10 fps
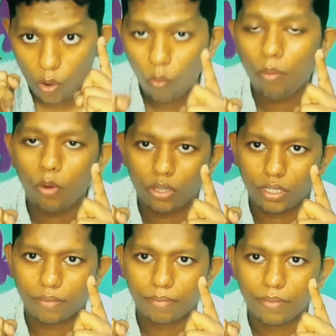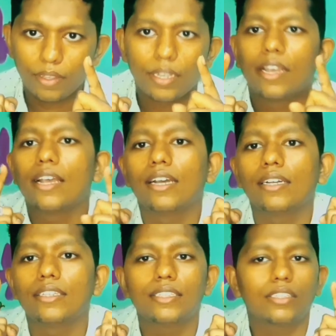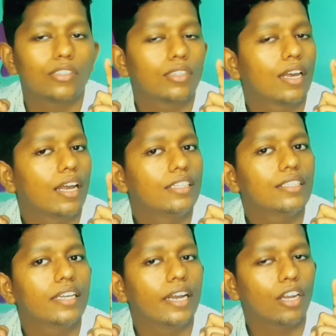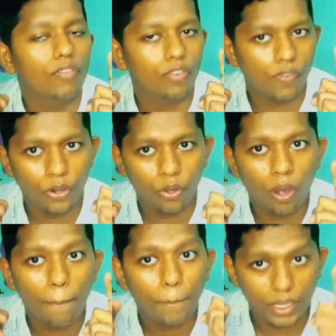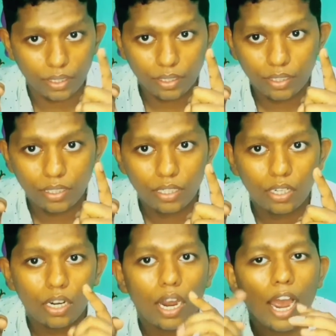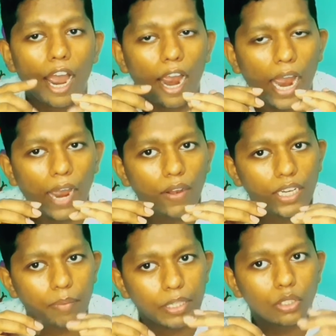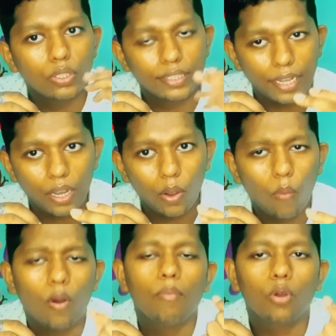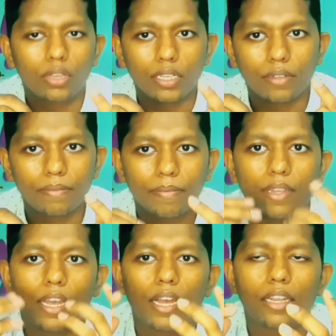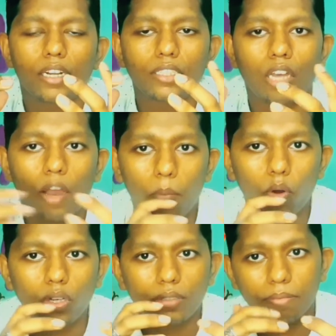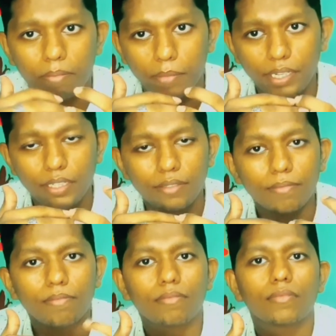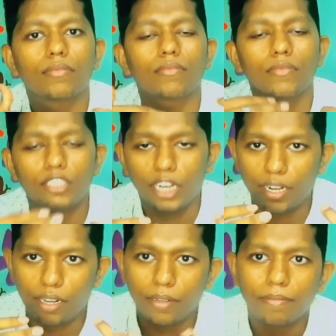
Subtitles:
One more thing, this this is the end of the video, but I have a little bit to say one more thing, that is about my channel.